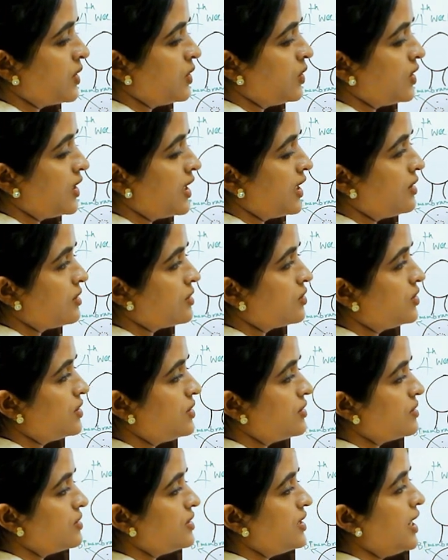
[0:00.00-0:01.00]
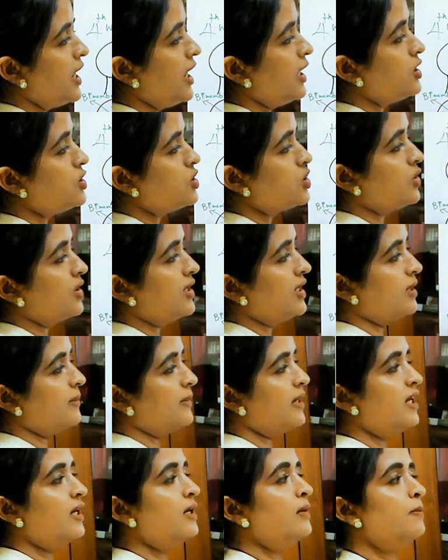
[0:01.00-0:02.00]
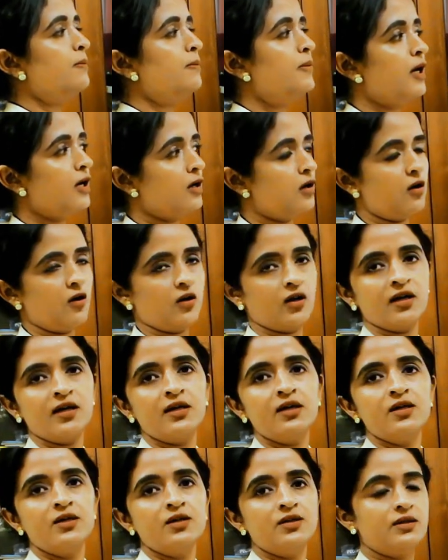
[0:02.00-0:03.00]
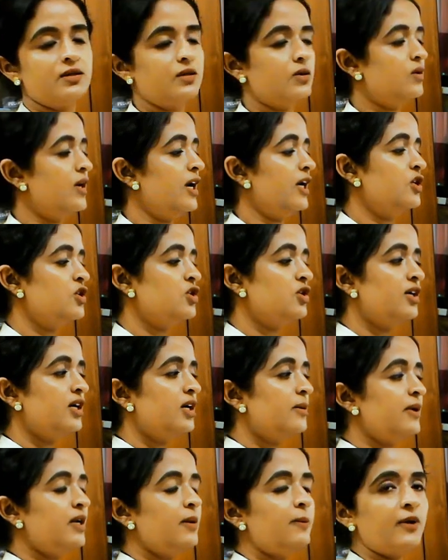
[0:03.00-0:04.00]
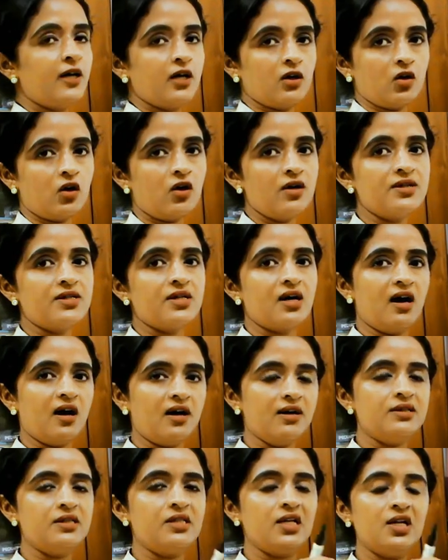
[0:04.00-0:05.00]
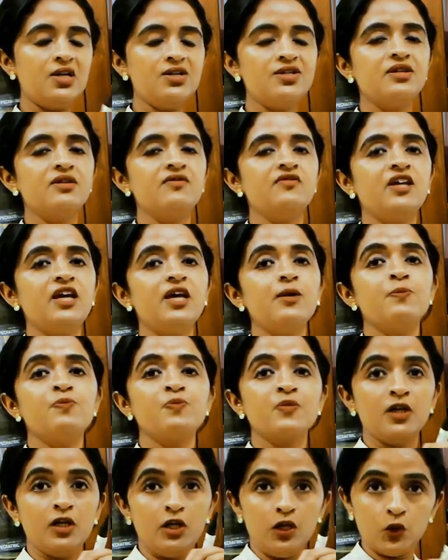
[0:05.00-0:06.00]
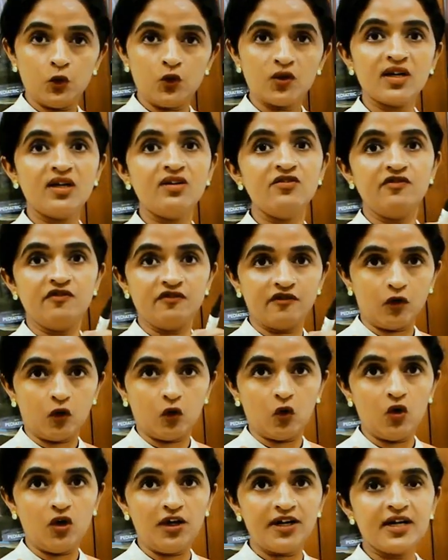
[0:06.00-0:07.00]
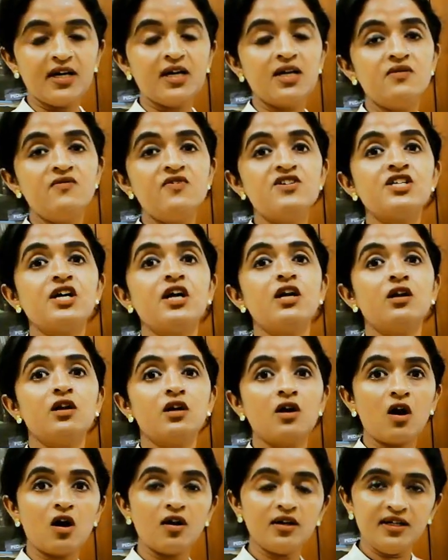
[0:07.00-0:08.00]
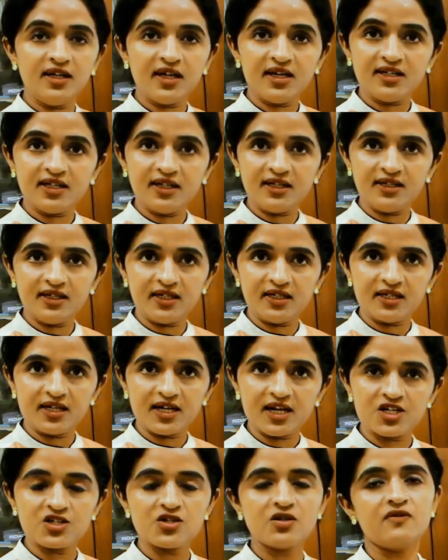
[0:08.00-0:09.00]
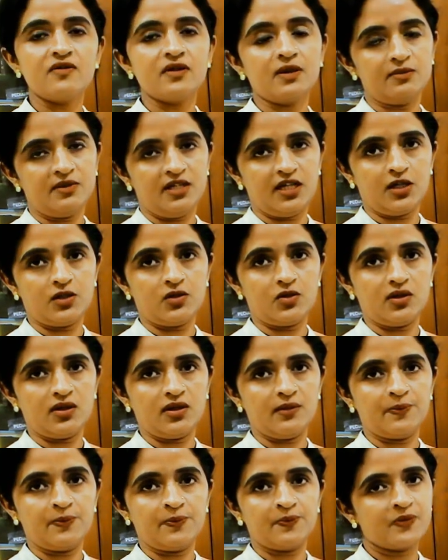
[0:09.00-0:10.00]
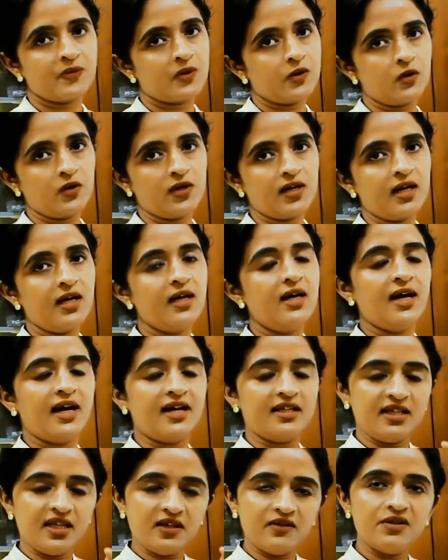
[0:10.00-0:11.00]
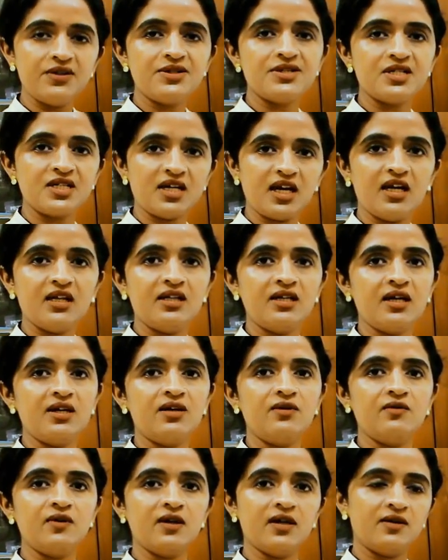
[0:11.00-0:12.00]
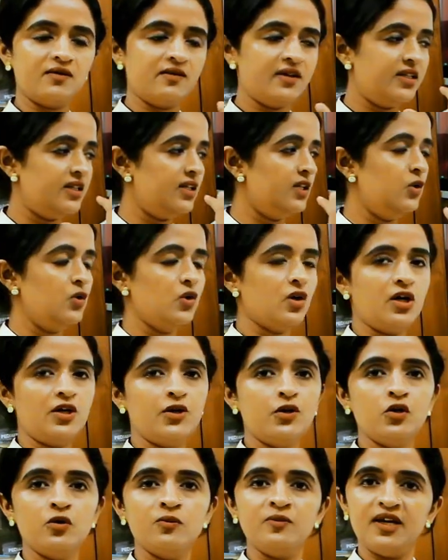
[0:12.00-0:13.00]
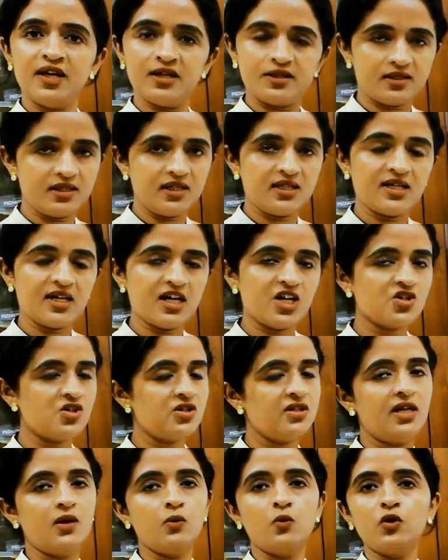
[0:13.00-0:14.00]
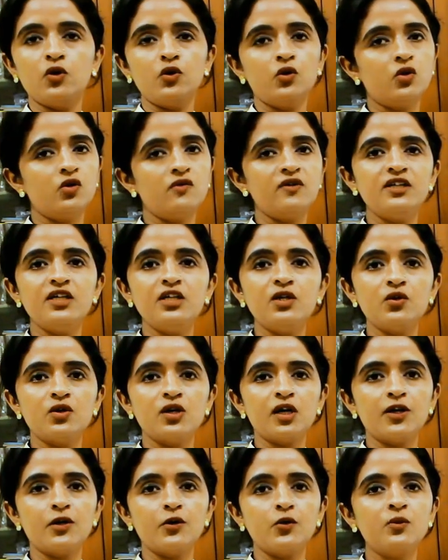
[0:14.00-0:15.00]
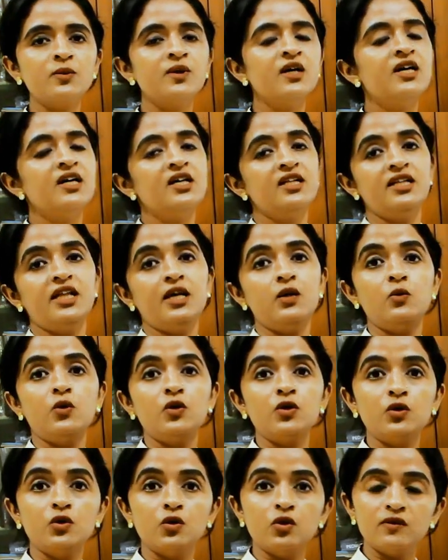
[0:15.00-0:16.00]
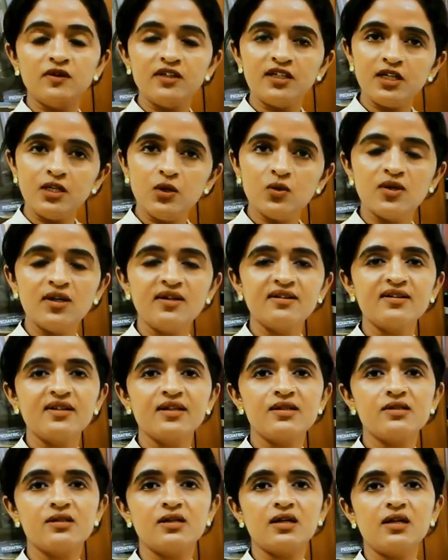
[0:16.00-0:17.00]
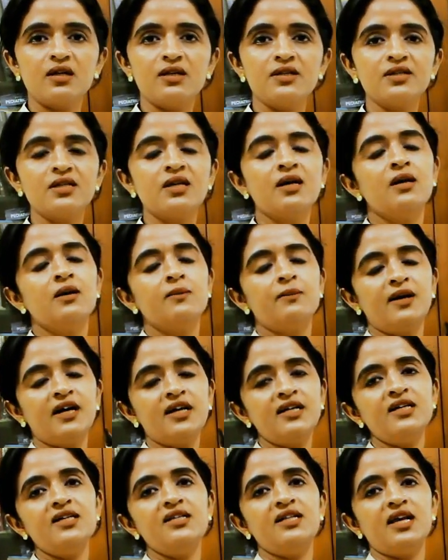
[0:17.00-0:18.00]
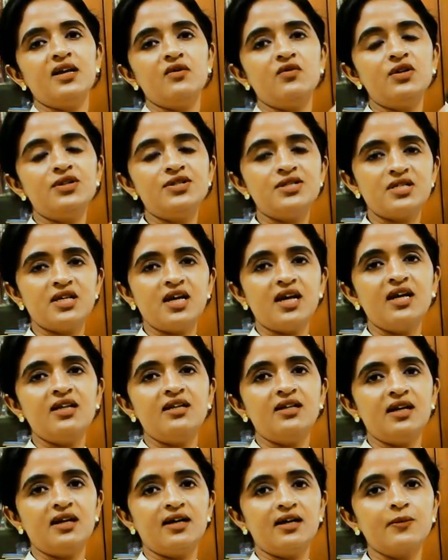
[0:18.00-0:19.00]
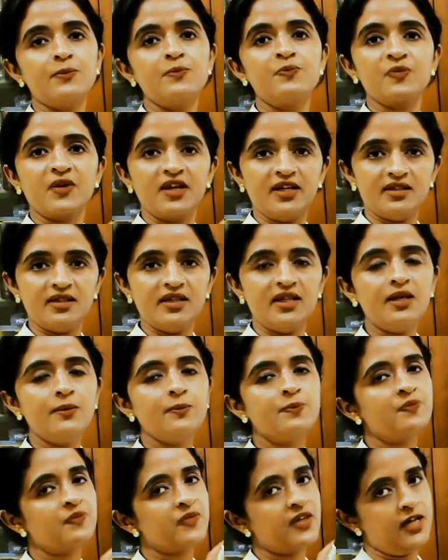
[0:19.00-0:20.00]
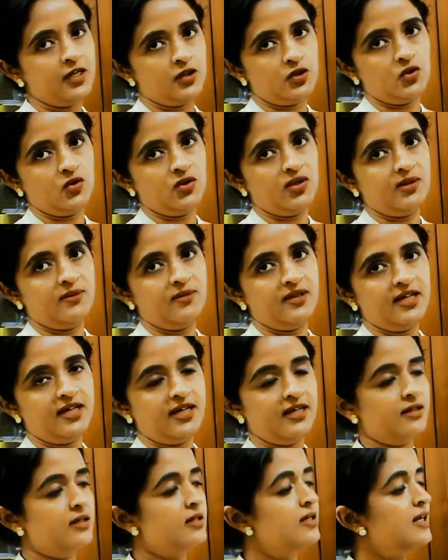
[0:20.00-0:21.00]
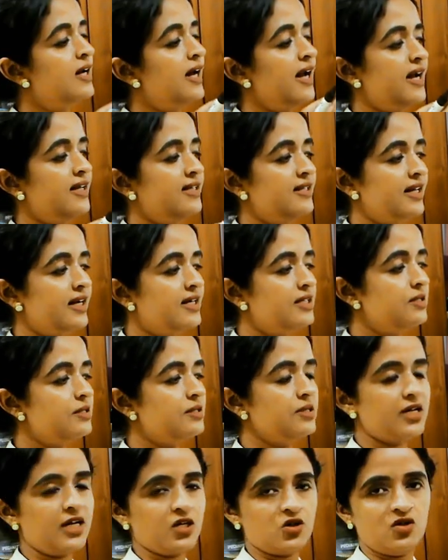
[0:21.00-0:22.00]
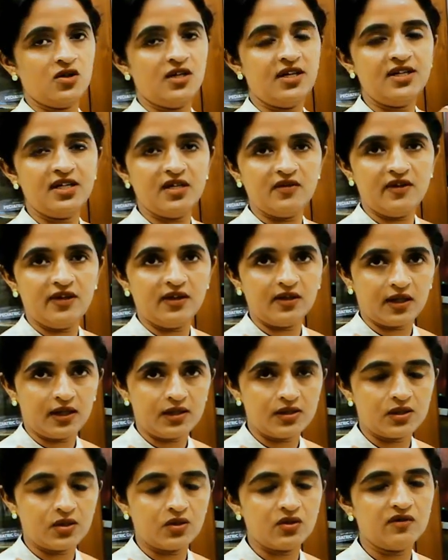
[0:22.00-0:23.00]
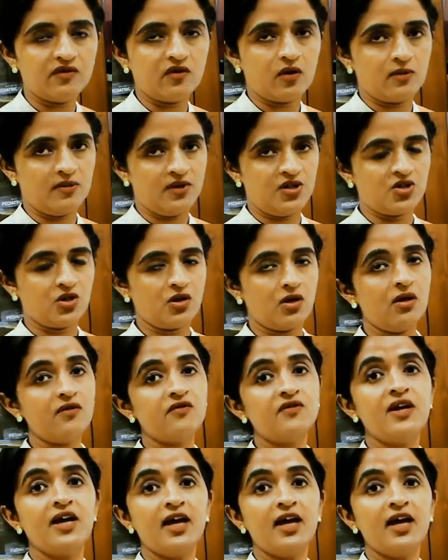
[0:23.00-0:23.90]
Okay, so this is the ectodermal plug cord. So ectodermal plug cords are cells of the neural fold which are not getting detached from the ectoderm. Okay, and they will stay there when the neural tube gets detached. They won't go with the neural tube, they won't go with the neural crest cells, but they will stay there in the ectodermal layer, and that is actually giving rise to the formation of